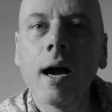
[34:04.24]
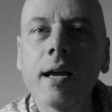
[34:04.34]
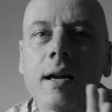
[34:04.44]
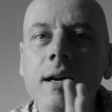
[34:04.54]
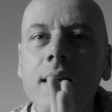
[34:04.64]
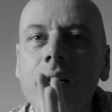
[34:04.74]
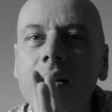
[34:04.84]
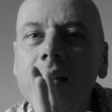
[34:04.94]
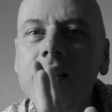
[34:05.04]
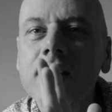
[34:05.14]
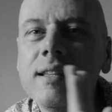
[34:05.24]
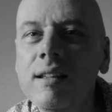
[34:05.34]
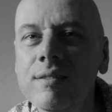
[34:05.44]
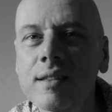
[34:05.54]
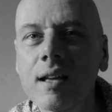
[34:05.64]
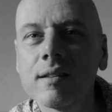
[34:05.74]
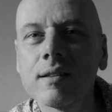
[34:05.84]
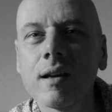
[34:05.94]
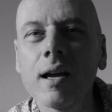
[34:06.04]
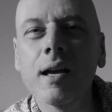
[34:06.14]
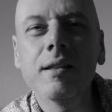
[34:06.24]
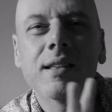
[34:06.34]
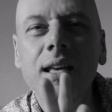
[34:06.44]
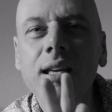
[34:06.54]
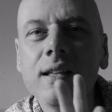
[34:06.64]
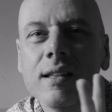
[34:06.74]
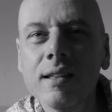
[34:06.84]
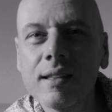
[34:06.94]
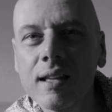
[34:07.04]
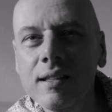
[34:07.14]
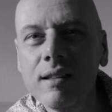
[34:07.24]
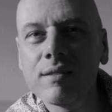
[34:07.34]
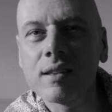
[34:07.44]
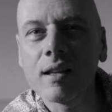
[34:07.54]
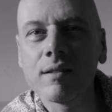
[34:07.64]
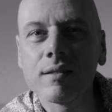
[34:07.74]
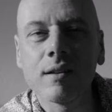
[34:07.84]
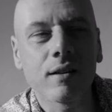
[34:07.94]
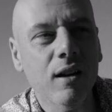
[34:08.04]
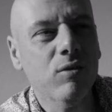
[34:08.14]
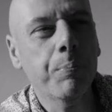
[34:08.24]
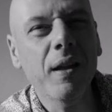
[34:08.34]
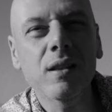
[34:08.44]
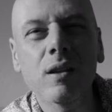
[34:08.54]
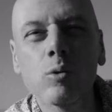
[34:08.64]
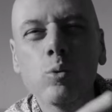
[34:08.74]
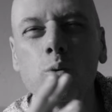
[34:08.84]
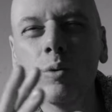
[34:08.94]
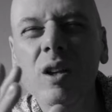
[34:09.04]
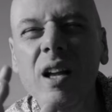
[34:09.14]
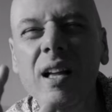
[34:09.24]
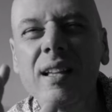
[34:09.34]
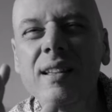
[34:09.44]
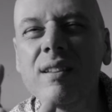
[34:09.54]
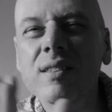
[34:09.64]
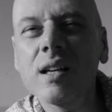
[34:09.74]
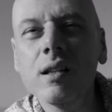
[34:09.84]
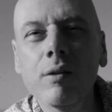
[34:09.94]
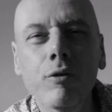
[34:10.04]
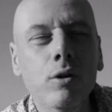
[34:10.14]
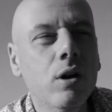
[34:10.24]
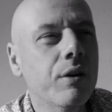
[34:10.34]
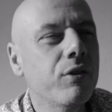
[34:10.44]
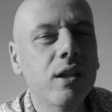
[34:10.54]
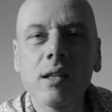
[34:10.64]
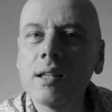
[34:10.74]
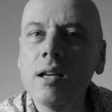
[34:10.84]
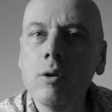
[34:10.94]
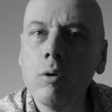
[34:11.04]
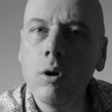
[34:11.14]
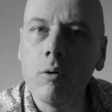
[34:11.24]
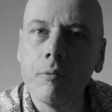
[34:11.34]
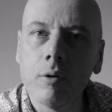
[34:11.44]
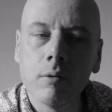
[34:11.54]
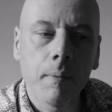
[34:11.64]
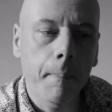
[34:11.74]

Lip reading: I am getting distant, I am taking the distance respect to the street photography that I don't love.